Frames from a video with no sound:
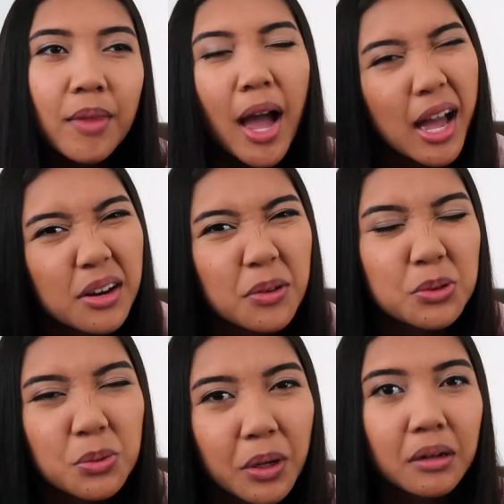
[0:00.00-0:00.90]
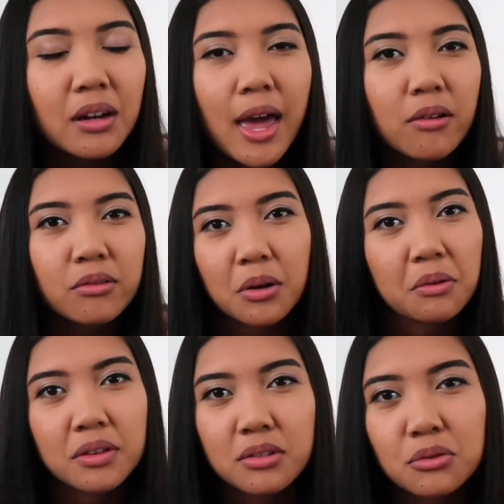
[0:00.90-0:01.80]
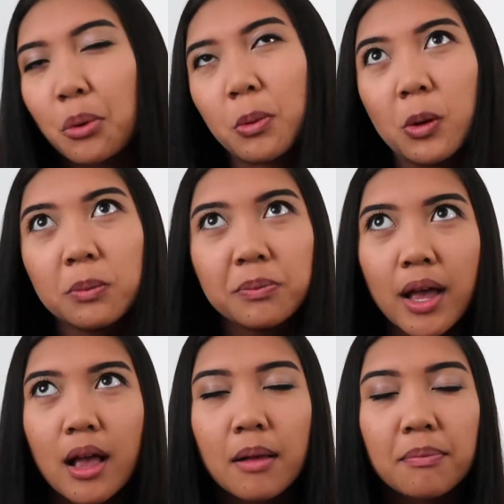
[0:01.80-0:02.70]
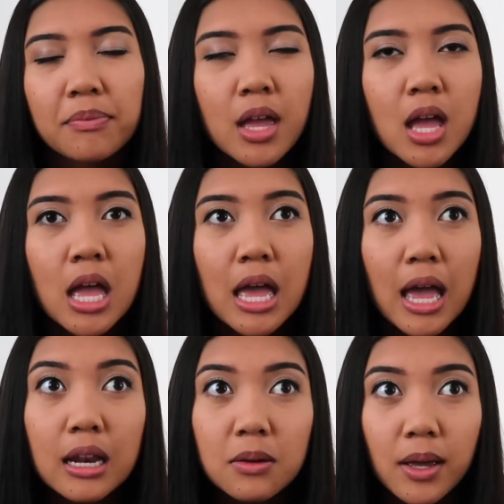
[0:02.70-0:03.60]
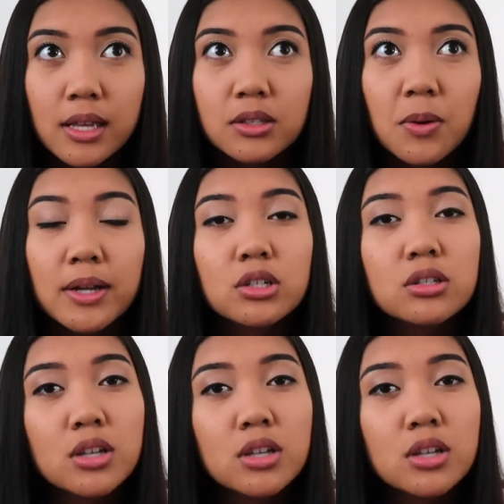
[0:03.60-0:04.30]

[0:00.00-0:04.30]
I know it's weird. I don't know if it's normal. Anyway, so I just